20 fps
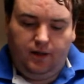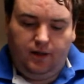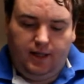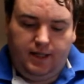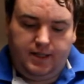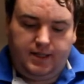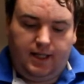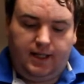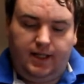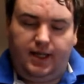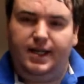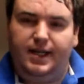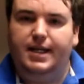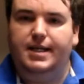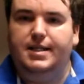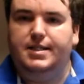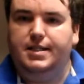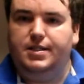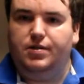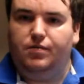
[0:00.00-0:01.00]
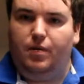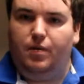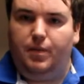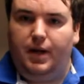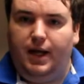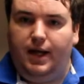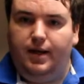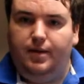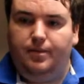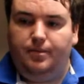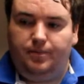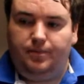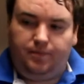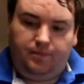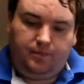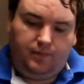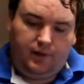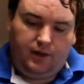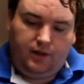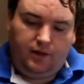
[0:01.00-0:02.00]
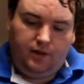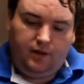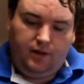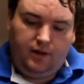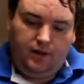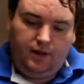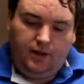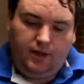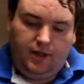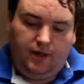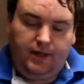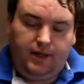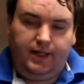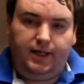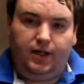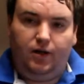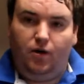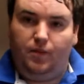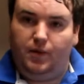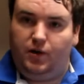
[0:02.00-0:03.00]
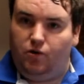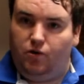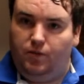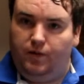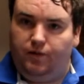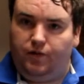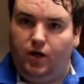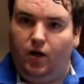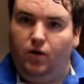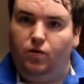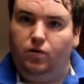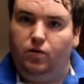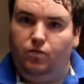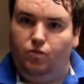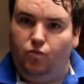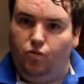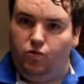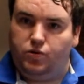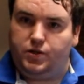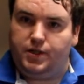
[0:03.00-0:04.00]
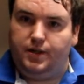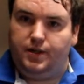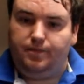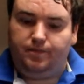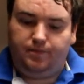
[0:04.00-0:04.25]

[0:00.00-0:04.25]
that they're easy to repair, they're economical with coal and water,